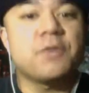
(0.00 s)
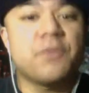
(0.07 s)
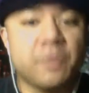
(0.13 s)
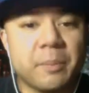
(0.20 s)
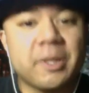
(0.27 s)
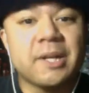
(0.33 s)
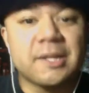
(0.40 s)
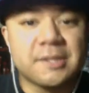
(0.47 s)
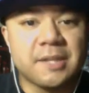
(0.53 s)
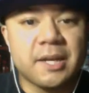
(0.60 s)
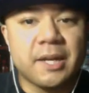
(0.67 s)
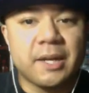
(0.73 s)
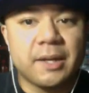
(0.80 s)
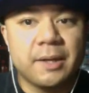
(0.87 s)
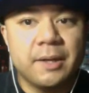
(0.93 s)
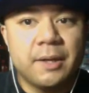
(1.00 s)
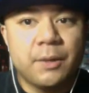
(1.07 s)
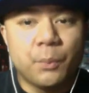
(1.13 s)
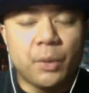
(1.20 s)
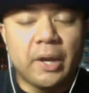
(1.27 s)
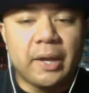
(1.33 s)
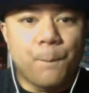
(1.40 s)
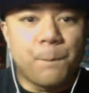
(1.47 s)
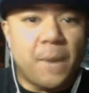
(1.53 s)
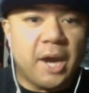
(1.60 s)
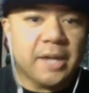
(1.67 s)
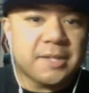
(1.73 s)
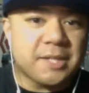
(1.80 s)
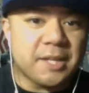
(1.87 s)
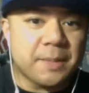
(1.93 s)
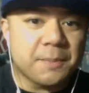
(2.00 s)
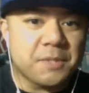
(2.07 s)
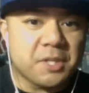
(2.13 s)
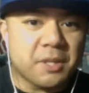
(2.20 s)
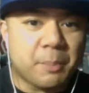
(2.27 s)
for me to say when my teams in the